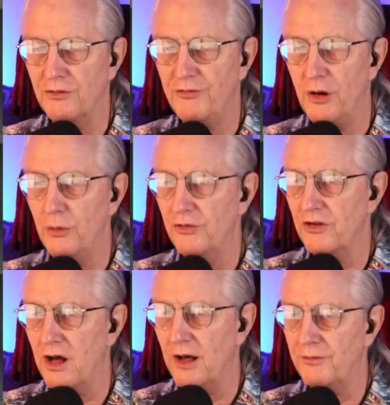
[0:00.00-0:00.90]
phones
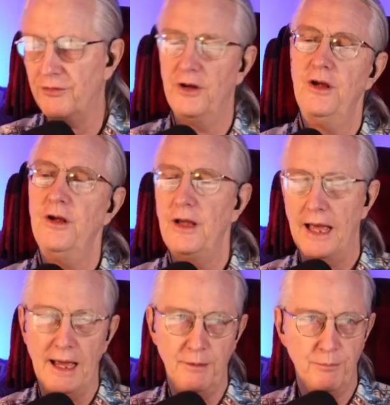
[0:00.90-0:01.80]
off,
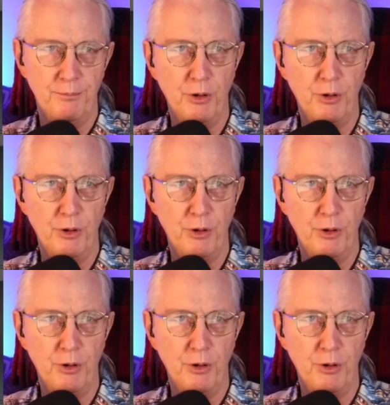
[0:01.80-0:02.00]
and put